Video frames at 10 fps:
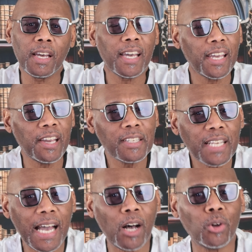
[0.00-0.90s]
Here's
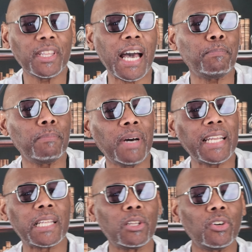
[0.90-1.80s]
how that
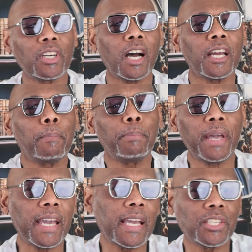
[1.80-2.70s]
might look on a
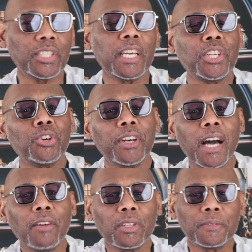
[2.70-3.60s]
page in your
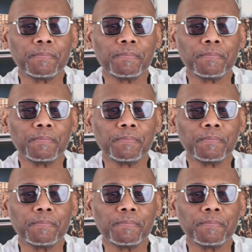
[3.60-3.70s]
novel.